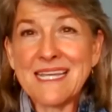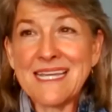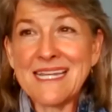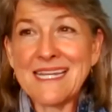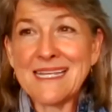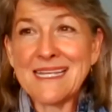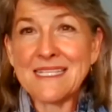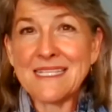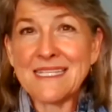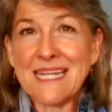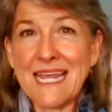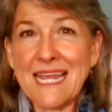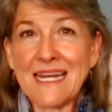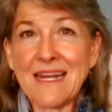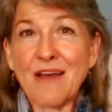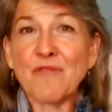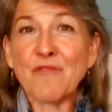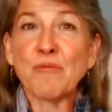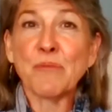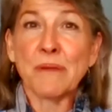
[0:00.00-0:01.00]
in a state
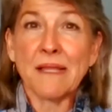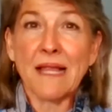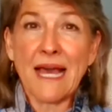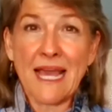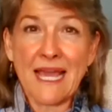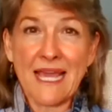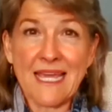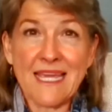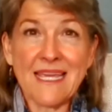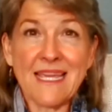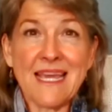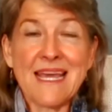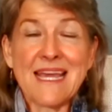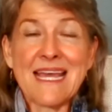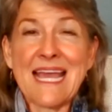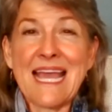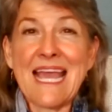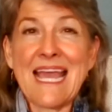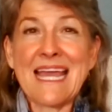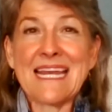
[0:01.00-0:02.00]
of play,
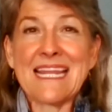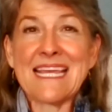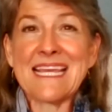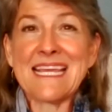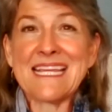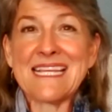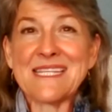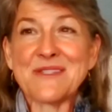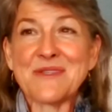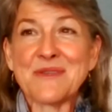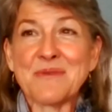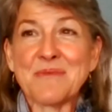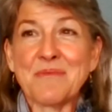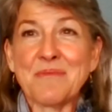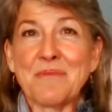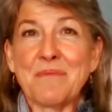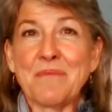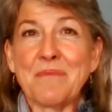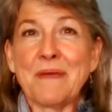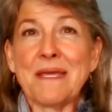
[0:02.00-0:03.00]
and he's
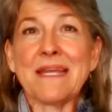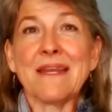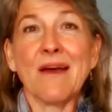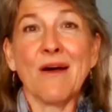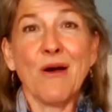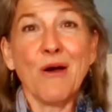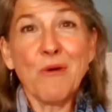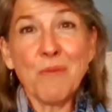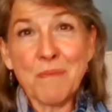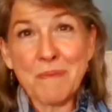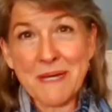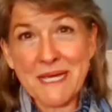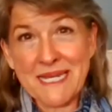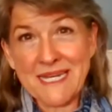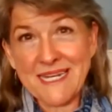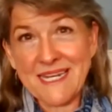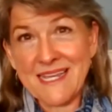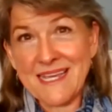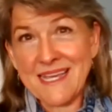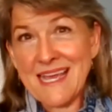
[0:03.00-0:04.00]
being
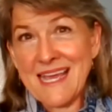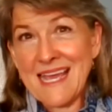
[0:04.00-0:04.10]
open